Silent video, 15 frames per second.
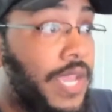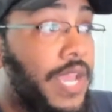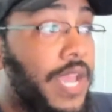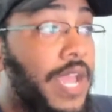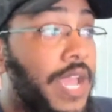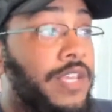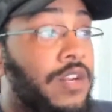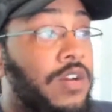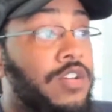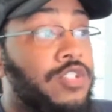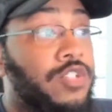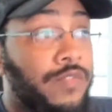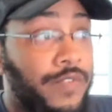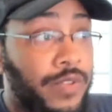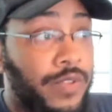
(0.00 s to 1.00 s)
And then
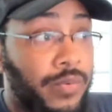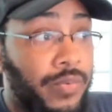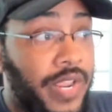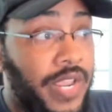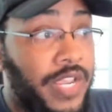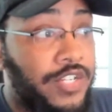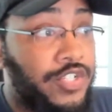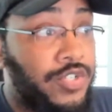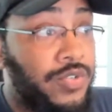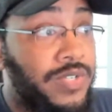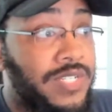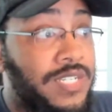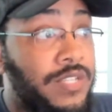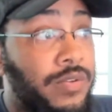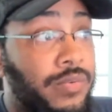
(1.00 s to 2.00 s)
also for the range, you can
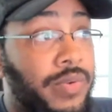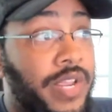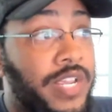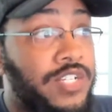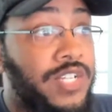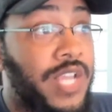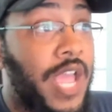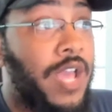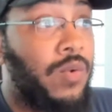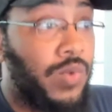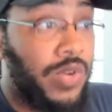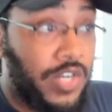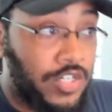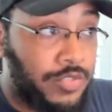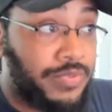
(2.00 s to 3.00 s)
see the range at
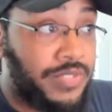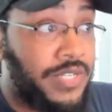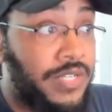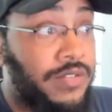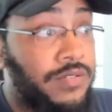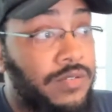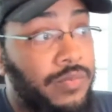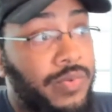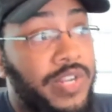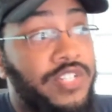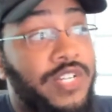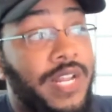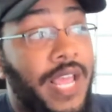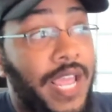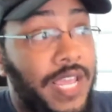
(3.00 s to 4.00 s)
100%, range
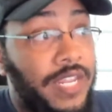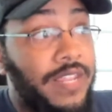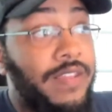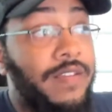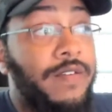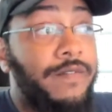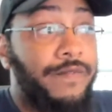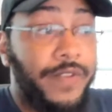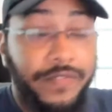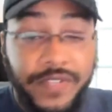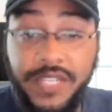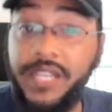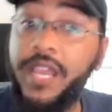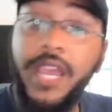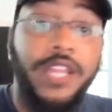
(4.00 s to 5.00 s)
at 80,
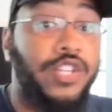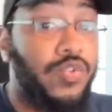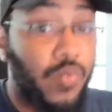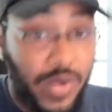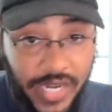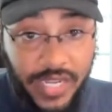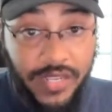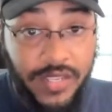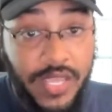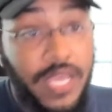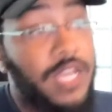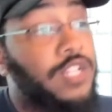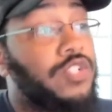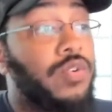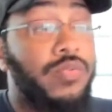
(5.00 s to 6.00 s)
50, and 20.
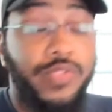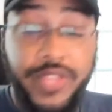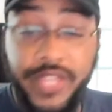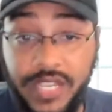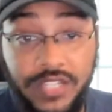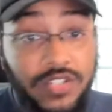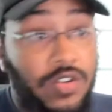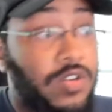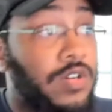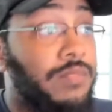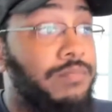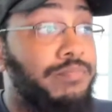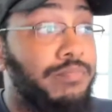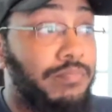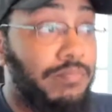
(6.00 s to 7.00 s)
So these
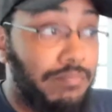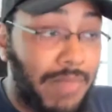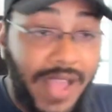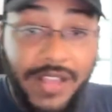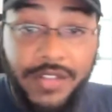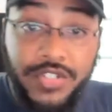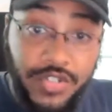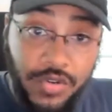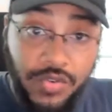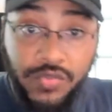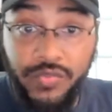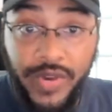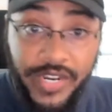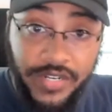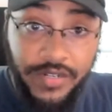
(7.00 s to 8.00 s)
are milestone
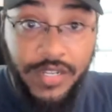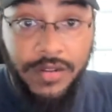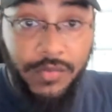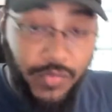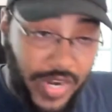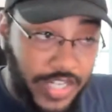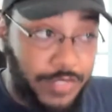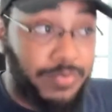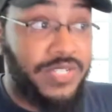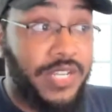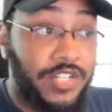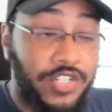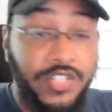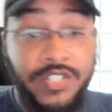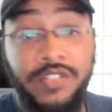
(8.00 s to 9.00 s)
range
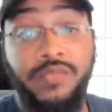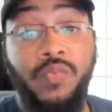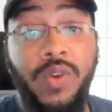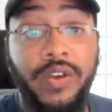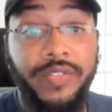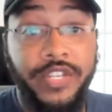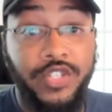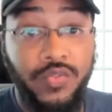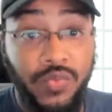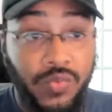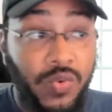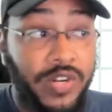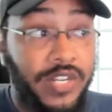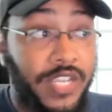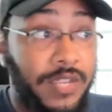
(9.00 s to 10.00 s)
percentages as well that you would
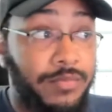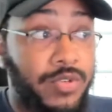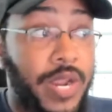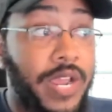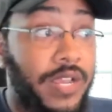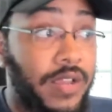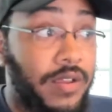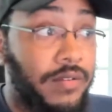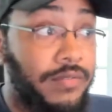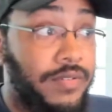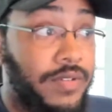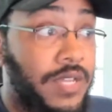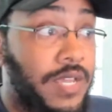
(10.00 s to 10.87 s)
want to keep track of.